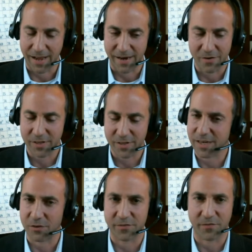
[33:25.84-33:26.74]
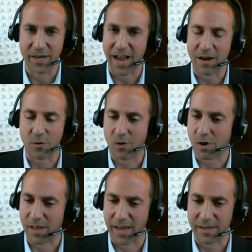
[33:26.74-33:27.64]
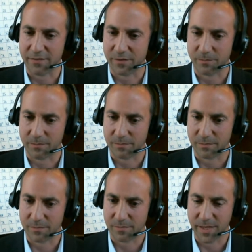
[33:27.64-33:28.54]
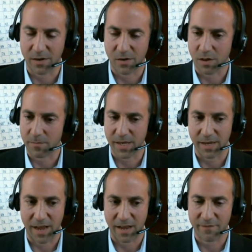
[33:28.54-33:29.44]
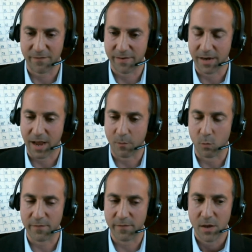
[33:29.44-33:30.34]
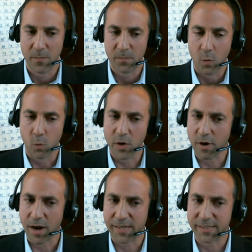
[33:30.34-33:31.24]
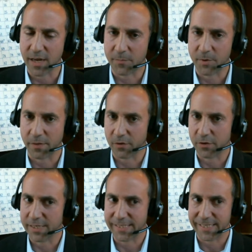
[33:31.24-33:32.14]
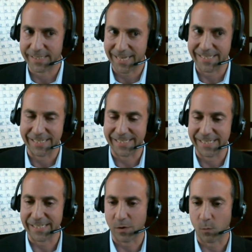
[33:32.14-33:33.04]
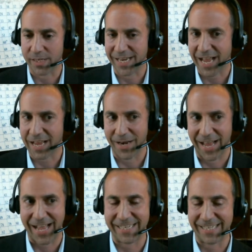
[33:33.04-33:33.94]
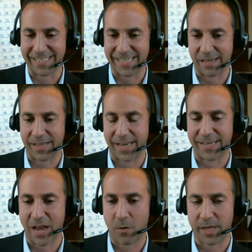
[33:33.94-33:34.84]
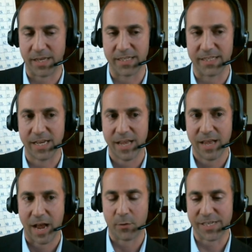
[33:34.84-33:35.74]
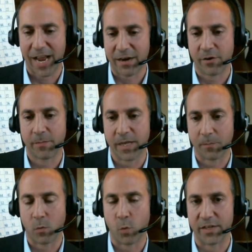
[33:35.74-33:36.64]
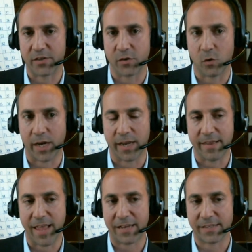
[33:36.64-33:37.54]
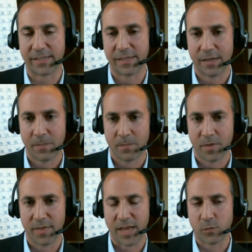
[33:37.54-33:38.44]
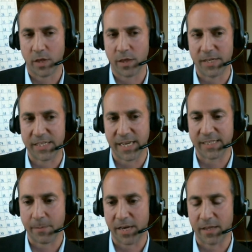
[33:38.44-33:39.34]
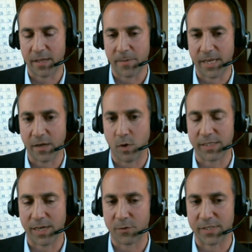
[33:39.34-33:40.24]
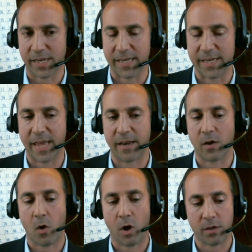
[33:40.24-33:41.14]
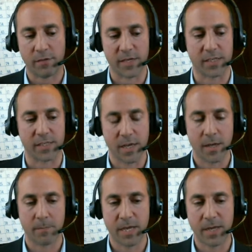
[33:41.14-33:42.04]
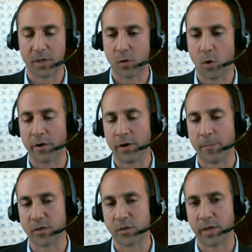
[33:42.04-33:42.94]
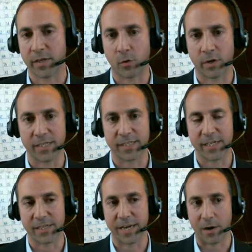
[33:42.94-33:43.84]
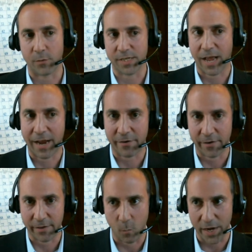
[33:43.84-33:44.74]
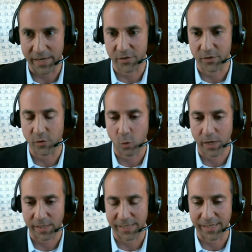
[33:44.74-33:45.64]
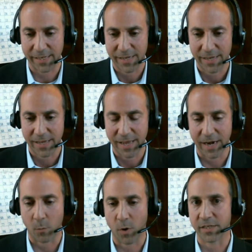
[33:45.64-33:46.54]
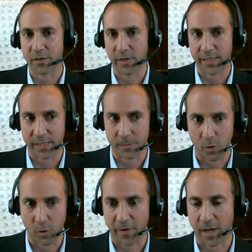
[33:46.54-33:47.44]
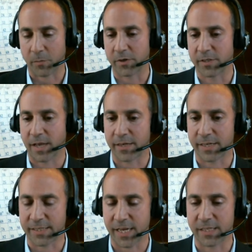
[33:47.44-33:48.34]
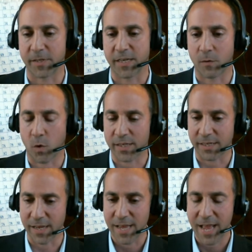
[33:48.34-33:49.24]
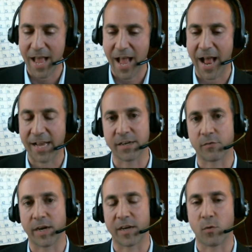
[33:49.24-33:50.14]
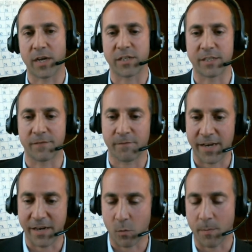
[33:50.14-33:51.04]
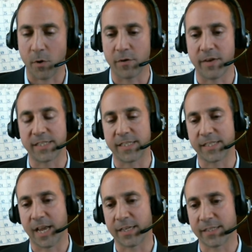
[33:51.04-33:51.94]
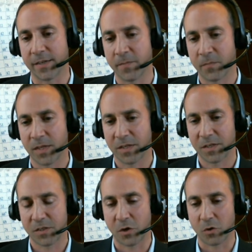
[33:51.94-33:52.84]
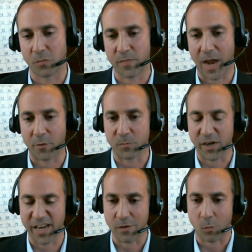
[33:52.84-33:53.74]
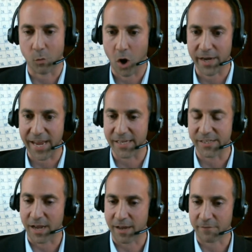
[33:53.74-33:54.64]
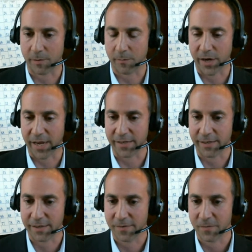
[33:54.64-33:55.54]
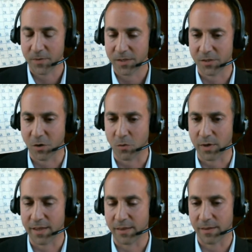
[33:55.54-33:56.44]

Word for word: i know this sounds funny i don't call any of them they call me i've been we've we were actually up to 36 licensees at one time and i had to scale that down because i was hiring people way too quick and that's that's one of the mistakes I made in the beginning was I was like getting all of these people inquiring about joining the organization and I was hiring them way too quickly and I wasn't doing disc profile personality assessments and I wasn't asking the right questions and find out what motivates these guys. So I was bringing the wrong agent on for our brand. So well, let's in, go a